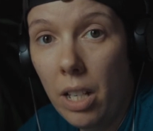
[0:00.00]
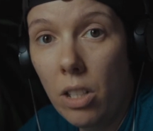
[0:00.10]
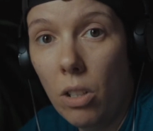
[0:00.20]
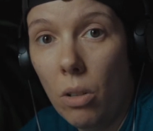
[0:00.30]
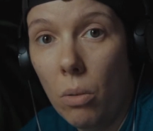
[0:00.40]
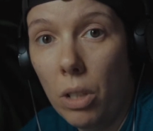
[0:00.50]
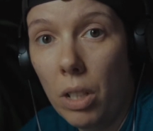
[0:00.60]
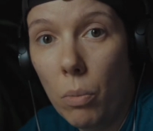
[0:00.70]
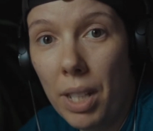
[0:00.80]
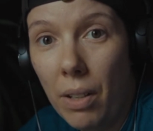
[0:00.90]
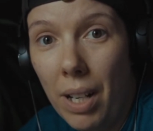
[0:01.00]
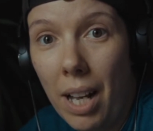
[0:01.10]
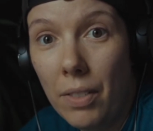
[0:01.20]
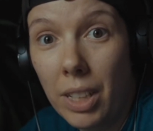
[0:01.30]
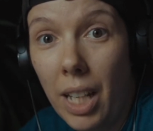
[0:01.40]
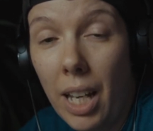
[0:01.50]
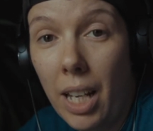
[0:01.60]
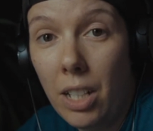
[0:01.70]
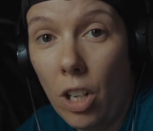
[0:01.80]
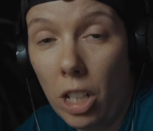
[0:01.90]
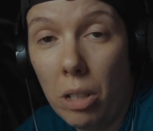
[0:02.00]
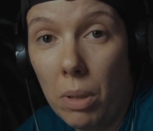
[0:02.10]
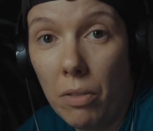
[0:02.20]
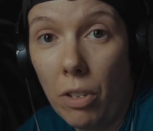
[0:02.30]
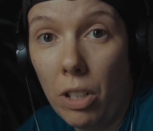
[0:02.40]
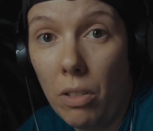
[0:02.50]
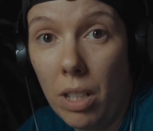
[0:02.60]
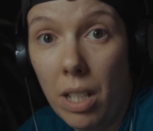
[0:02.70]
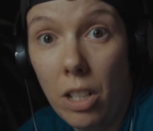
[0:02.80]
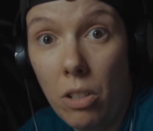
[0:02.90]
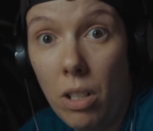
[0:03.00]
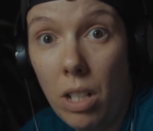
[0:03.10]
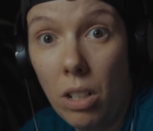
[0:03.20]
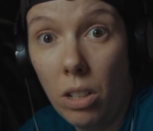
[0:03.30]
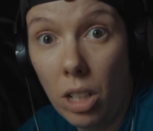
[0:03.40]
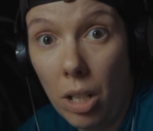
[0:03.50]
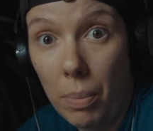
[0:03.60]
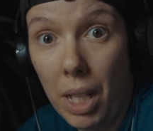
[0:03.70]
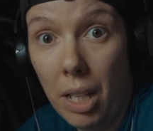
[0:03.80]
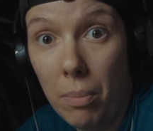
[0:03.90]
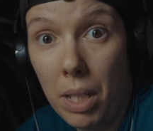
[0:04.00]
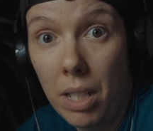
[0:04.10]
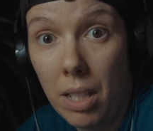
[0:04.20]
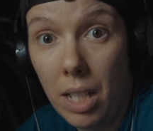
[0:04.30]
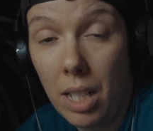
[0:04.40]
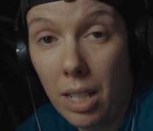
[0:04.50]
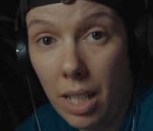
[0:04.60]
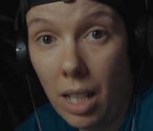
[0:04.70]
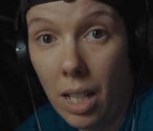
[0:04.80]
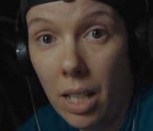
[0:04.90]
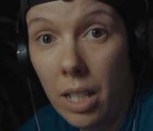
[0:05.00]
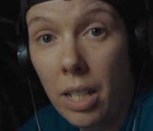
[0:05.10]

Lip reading: So without having a document in front of you that says you need to look up A, B, C, and D,